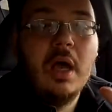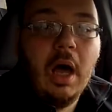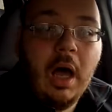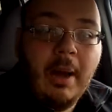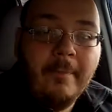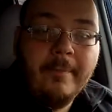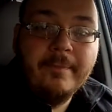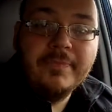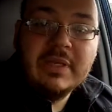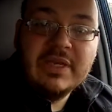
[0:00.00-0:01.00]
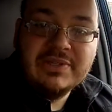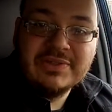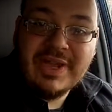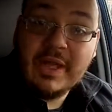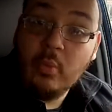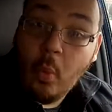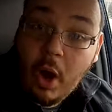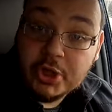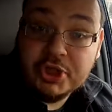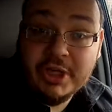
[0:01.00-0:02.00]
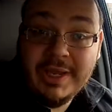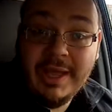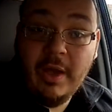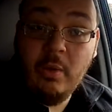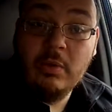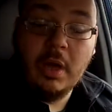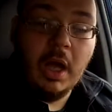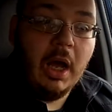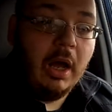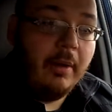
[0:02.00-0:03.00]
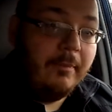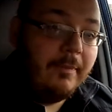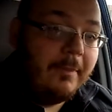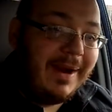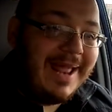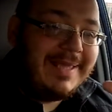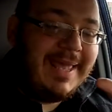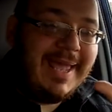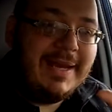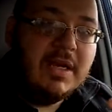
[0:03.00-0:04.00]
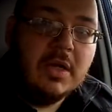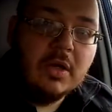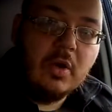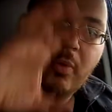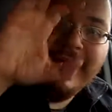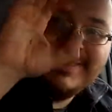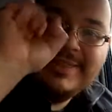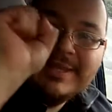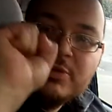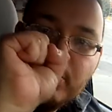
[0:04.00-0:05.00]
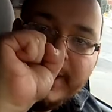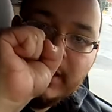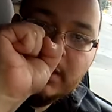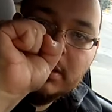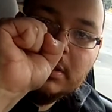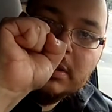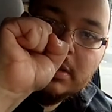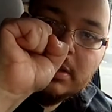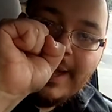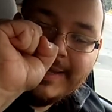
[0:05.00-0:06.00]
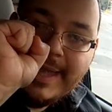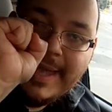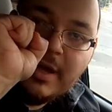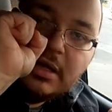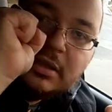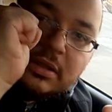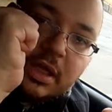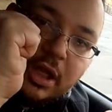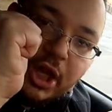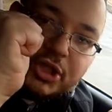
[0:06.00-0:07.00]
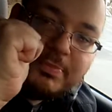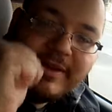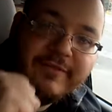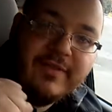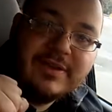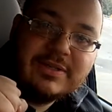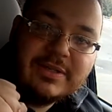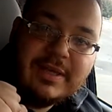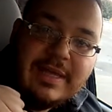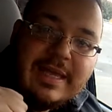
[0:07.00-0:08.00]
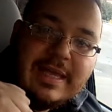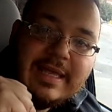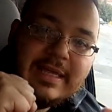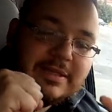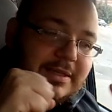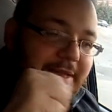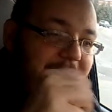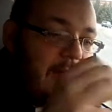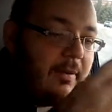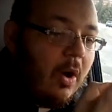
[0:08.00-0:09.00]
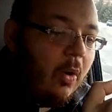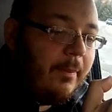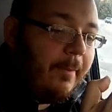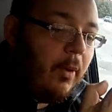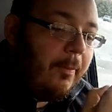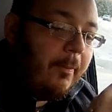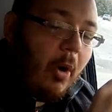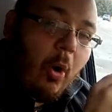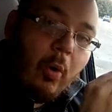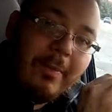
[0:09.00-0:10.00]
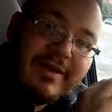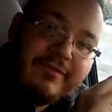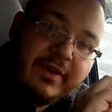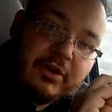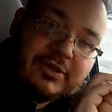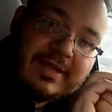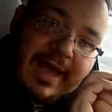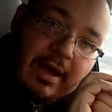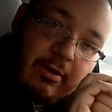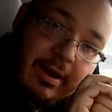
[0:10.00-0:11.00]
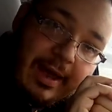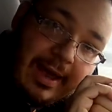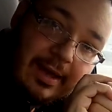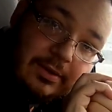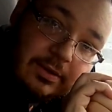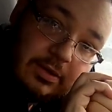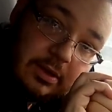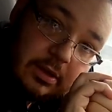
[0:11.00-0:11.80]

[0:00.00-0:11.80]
Um, he says I can wash it now, um, but I can't go like this with it. I can't clutch my fist. He says I can go and hold my fingers down as